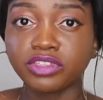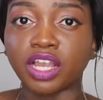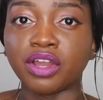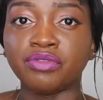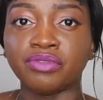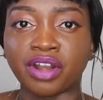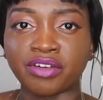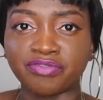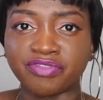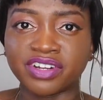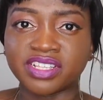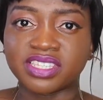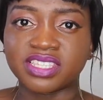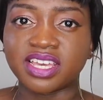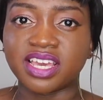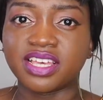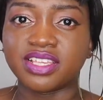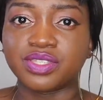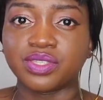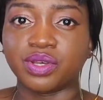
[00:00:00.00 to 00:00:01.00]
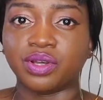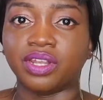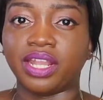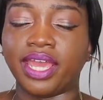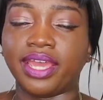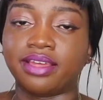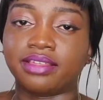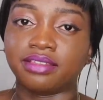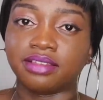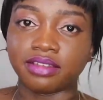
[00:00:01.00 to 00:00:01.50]
references, or
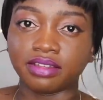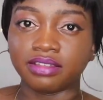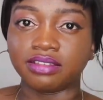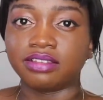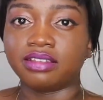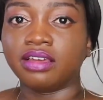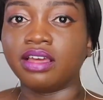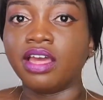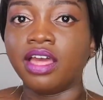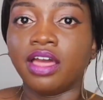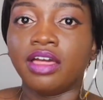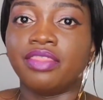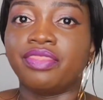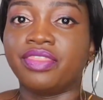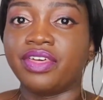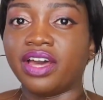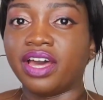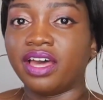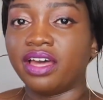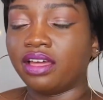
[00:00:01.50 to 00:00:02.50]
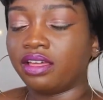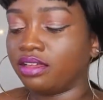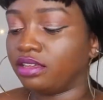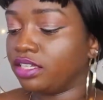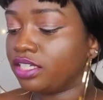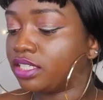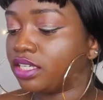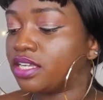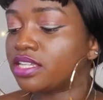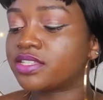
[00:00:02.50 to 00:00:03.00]
like
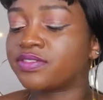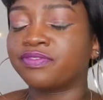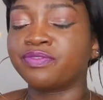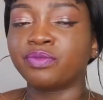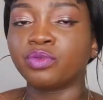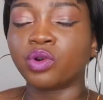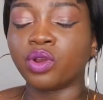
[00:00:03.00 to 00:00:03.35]
it's